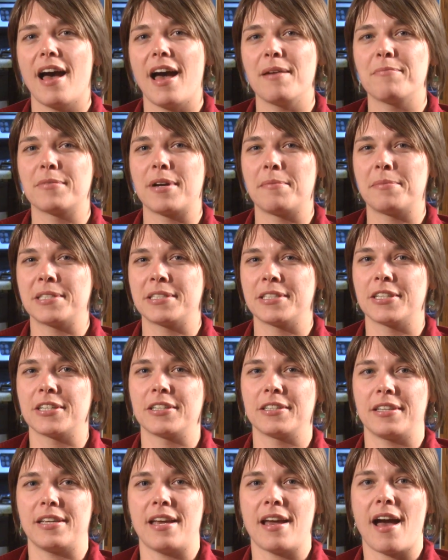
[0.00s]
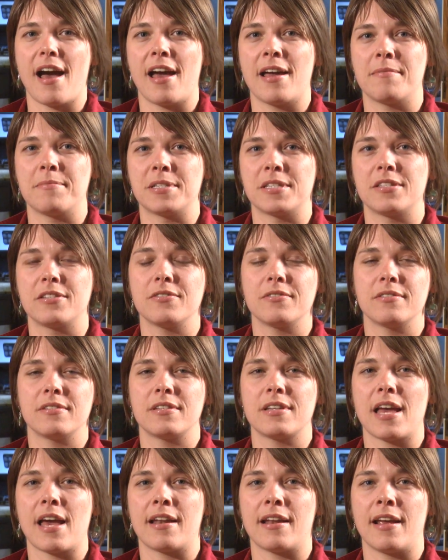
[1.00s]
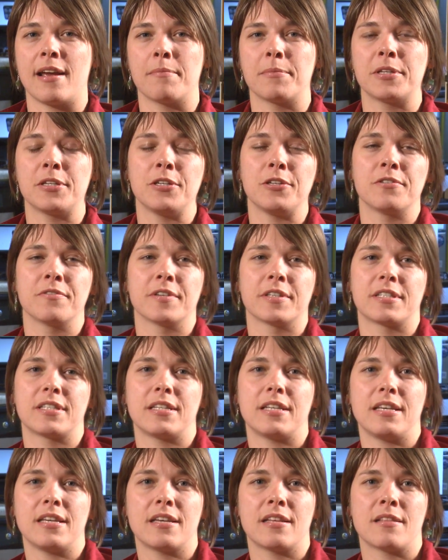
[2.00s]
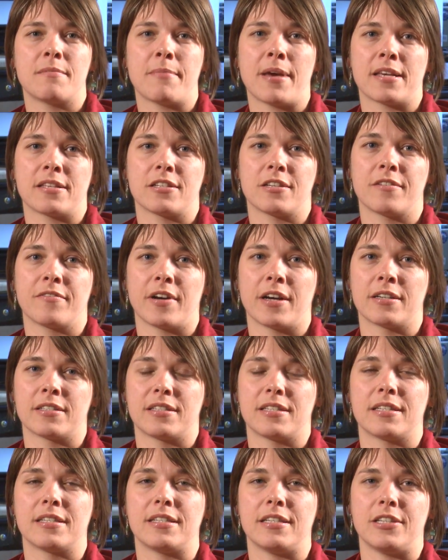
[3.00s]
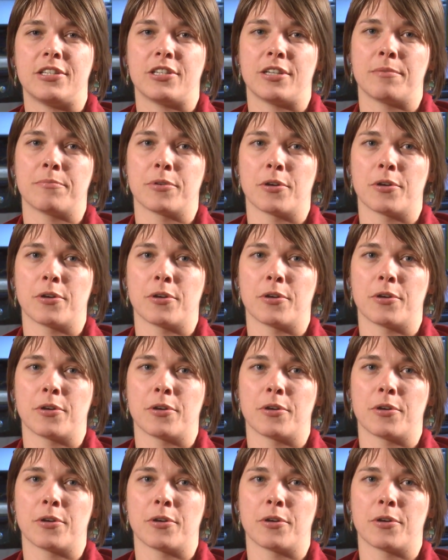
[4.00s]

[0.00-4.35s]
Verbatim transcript: I'm Robynne Curlee. I'm a student at Hamline University in the Master of Arts in Teaching